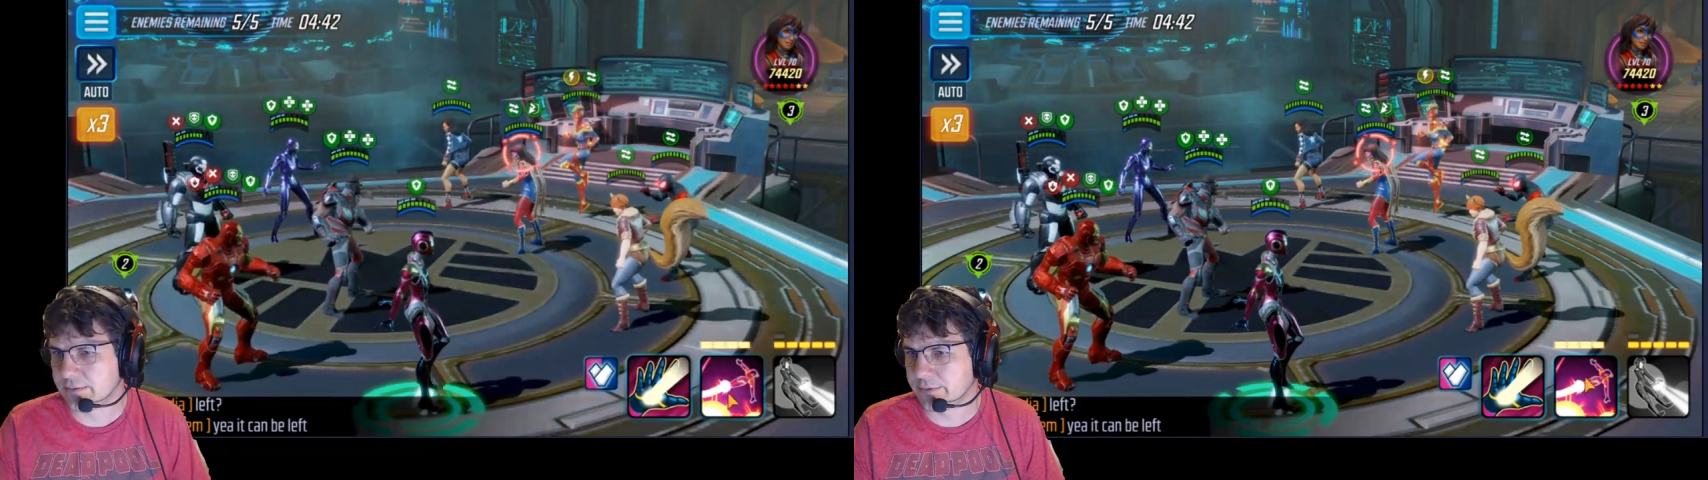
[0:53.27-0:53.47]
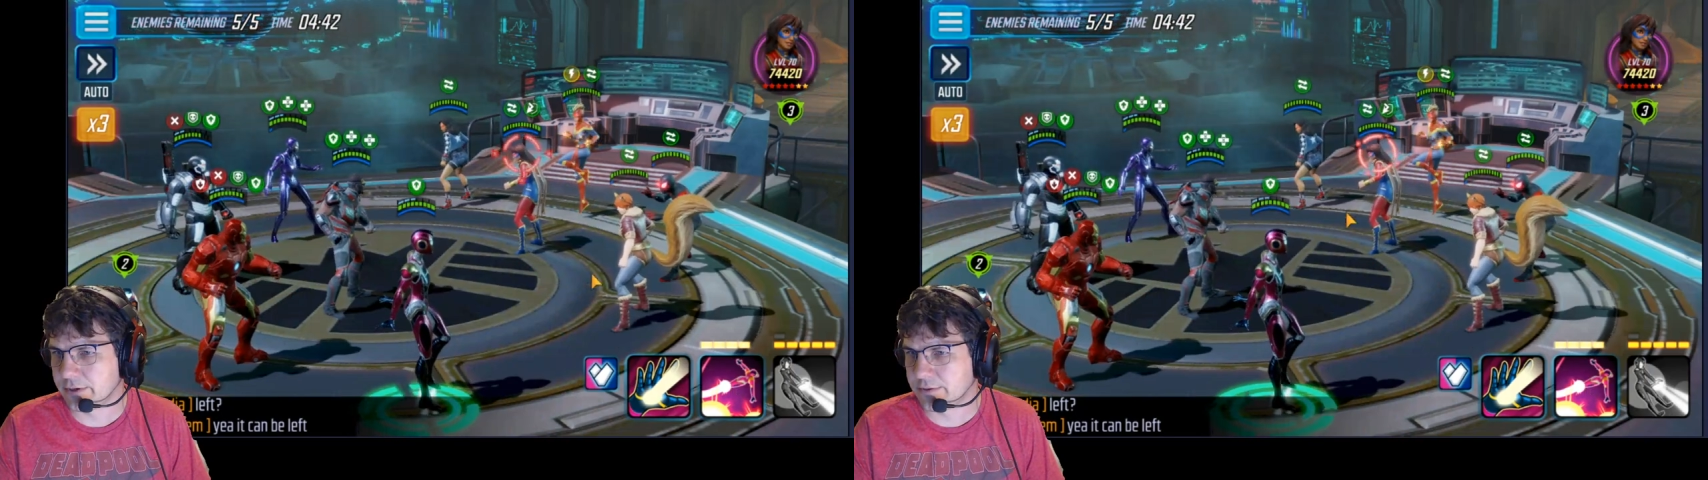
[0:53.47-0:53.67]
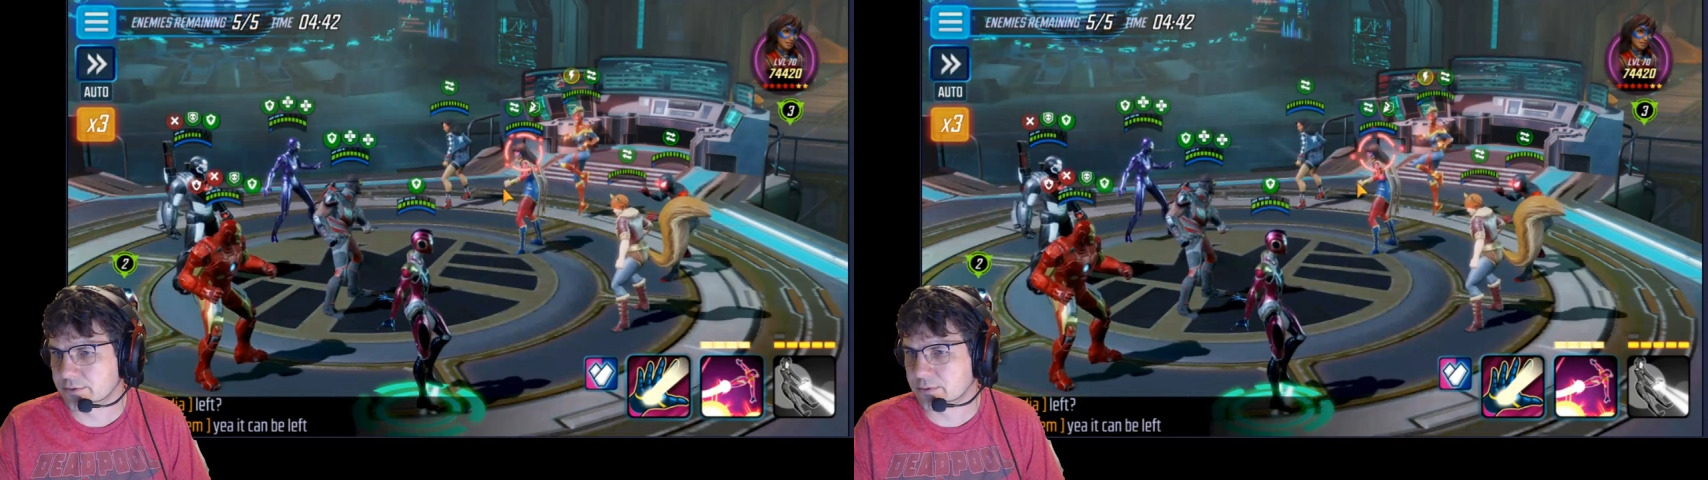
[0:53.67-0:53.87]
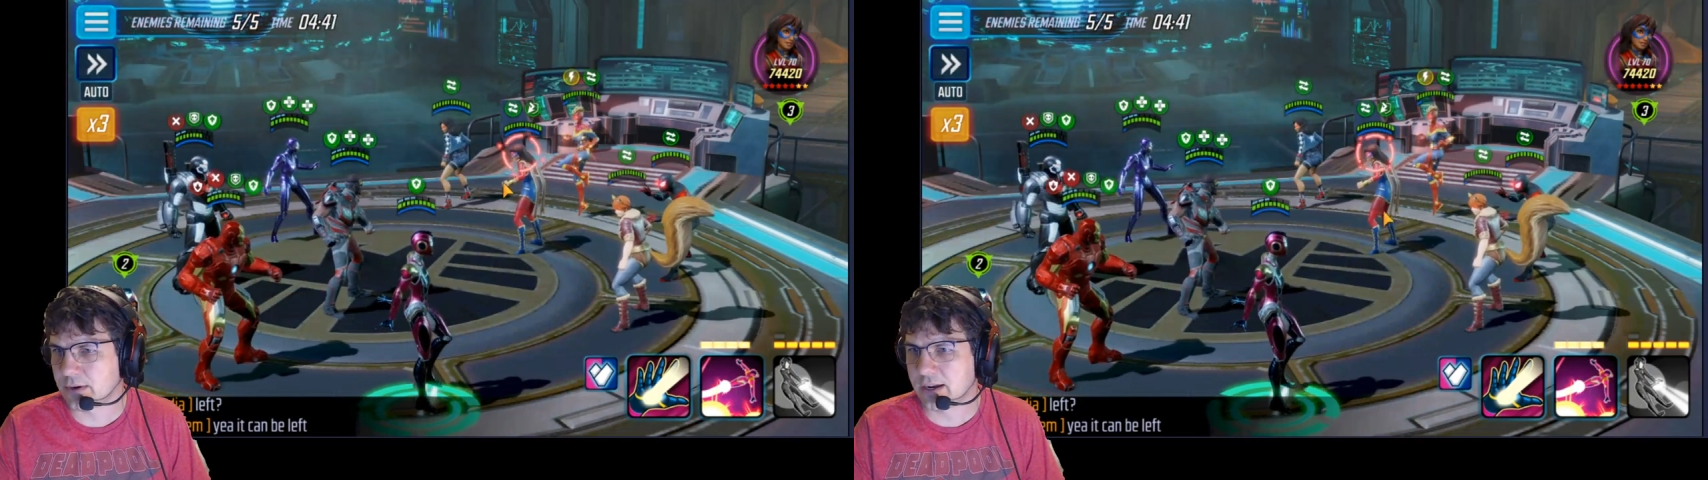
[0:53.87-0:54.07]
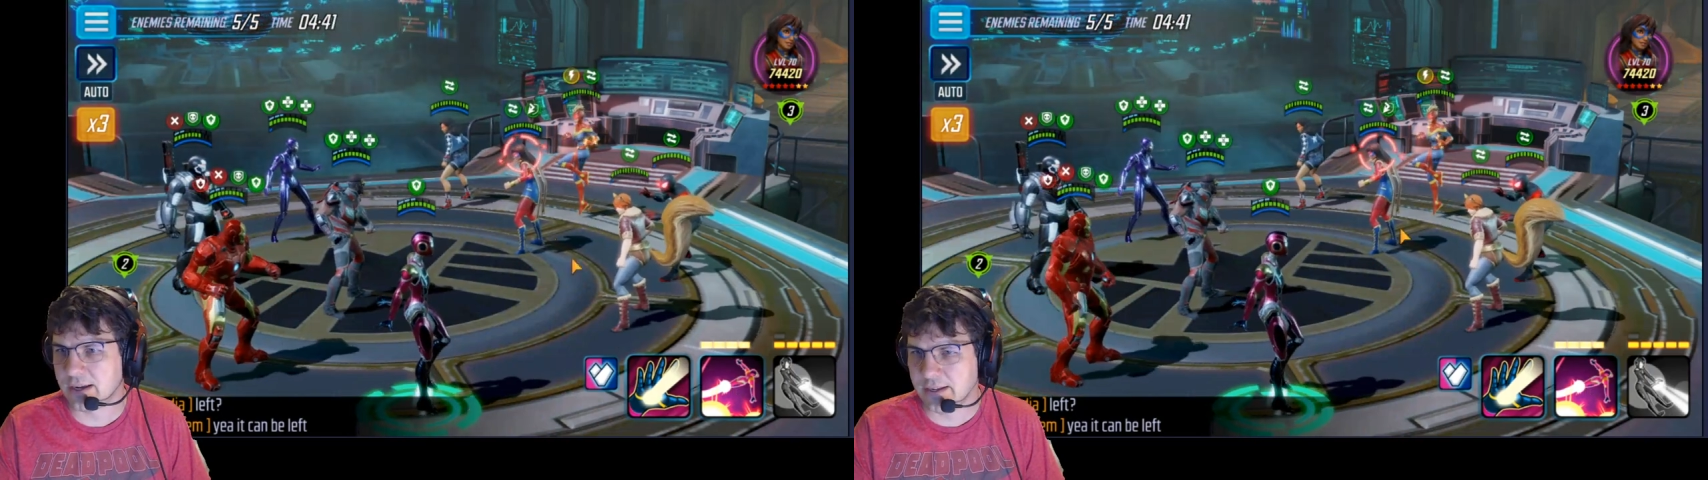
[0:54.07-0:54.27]
We're going to
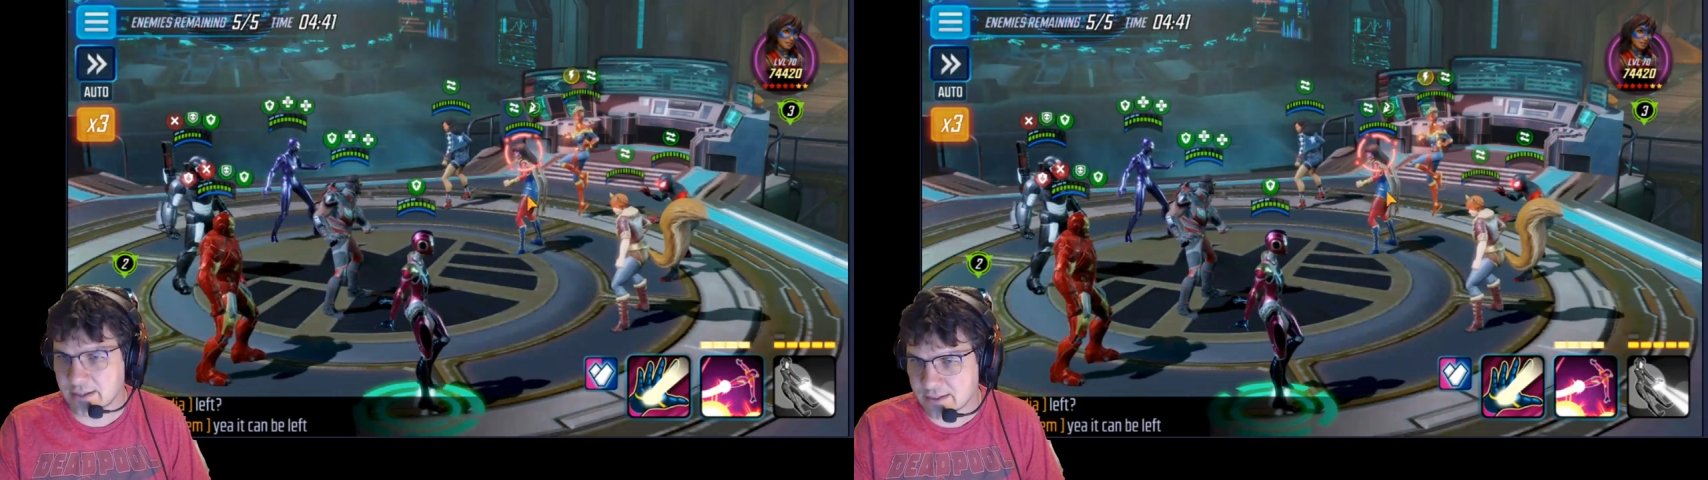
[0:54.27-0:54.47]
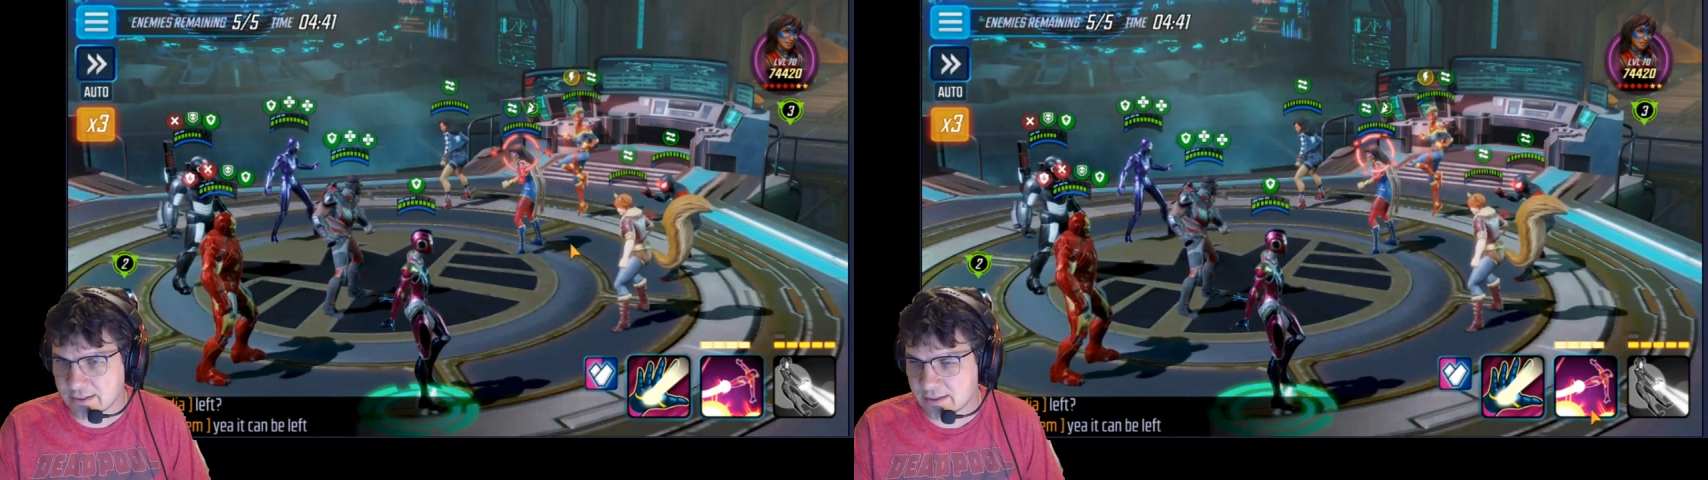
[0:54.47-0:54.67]
try to get